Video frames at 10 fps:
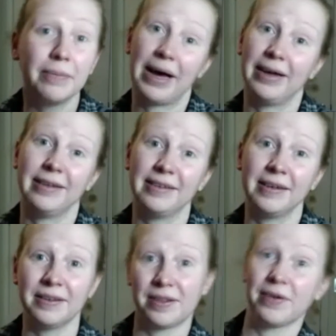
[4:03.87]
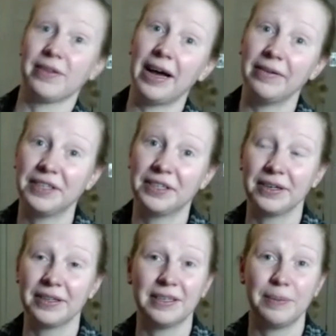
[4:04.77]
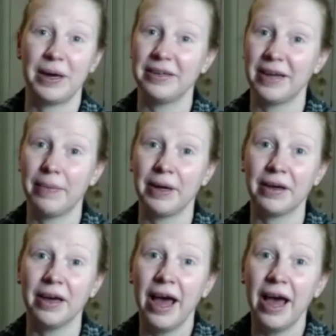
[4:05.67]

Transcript: pets into their lives during this pandemic,